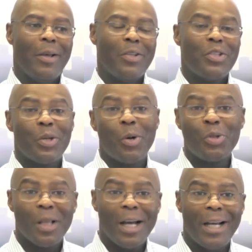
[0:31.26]

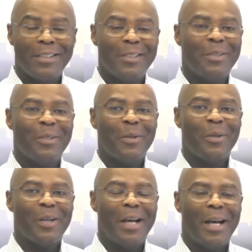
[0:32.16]
socializes
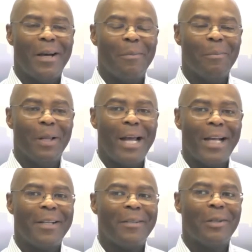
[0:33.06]

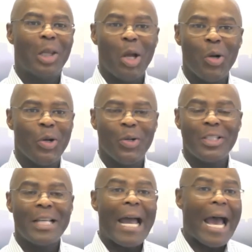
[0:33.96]
black
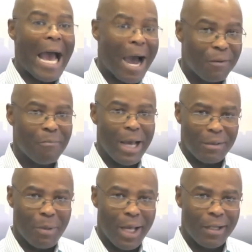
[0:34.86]
learners out of
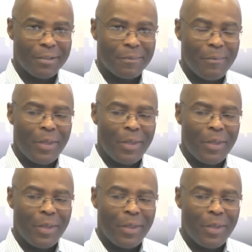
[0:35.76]
mathematics.